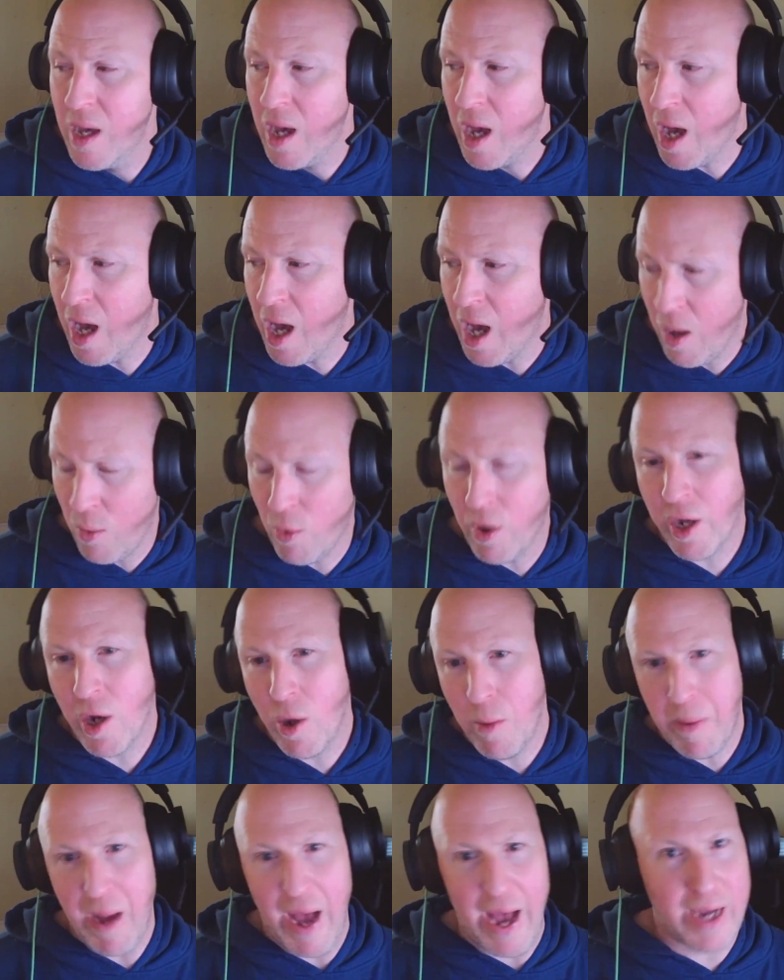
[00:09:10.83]
I want to go
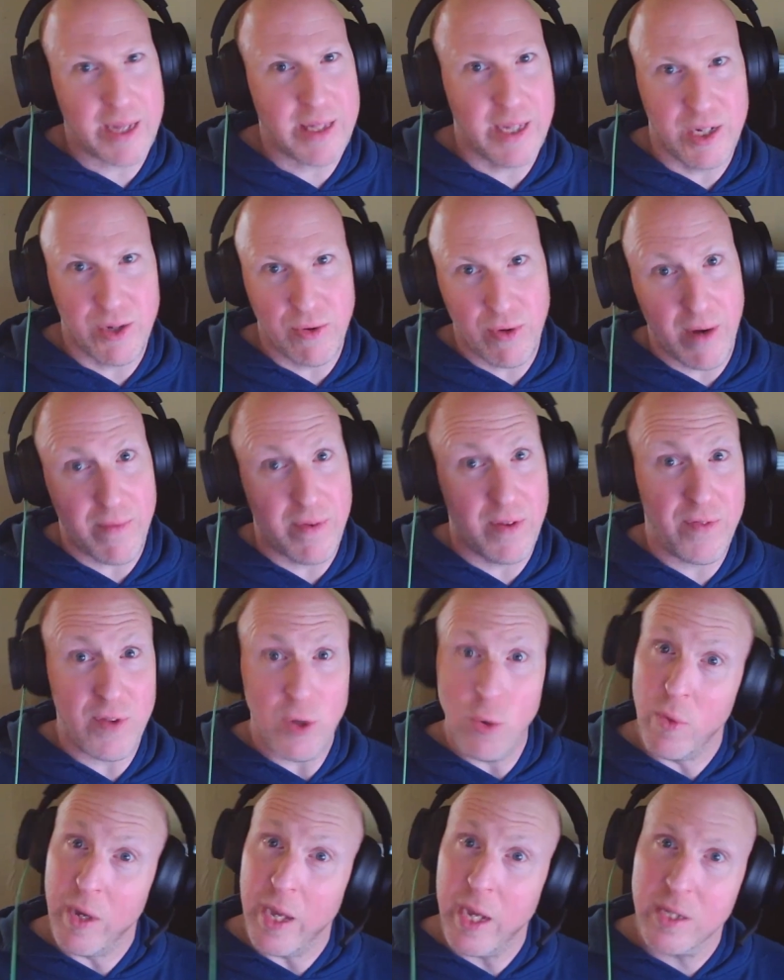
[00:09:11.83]
back. They do it every
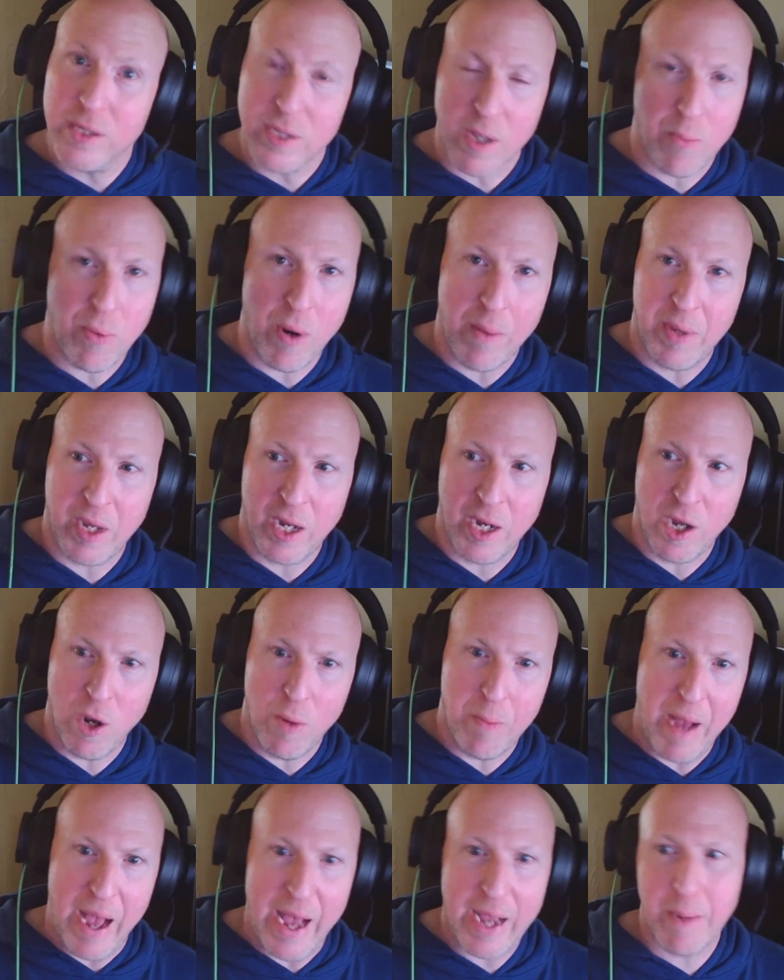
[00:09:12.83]
few weeks. I'm probably going to go
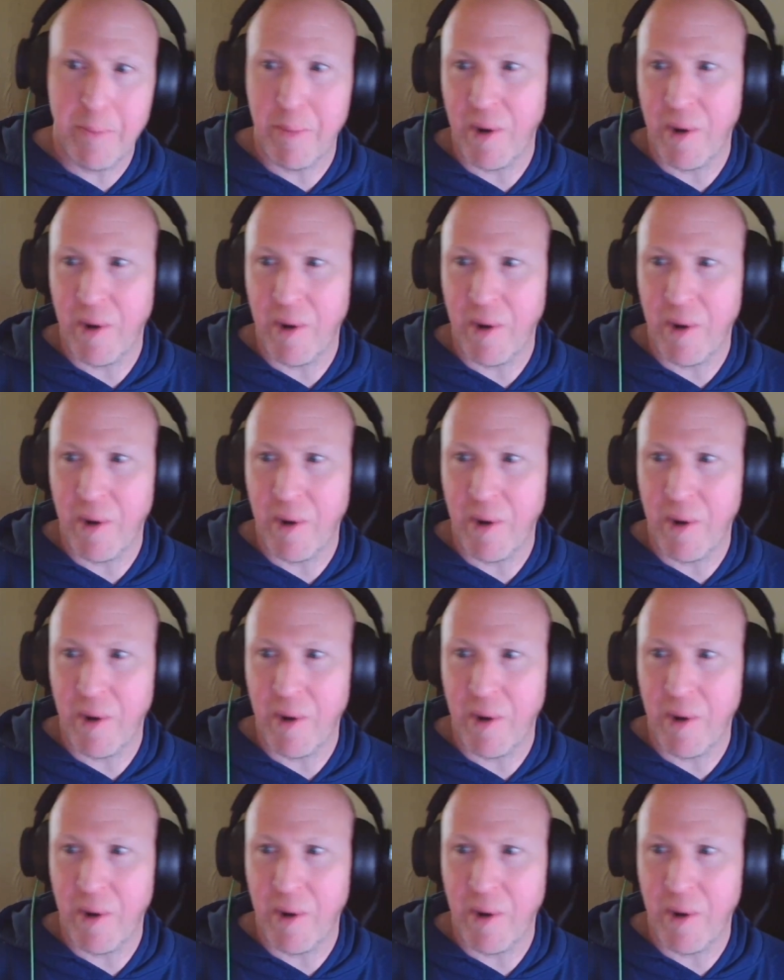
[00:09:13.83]
back.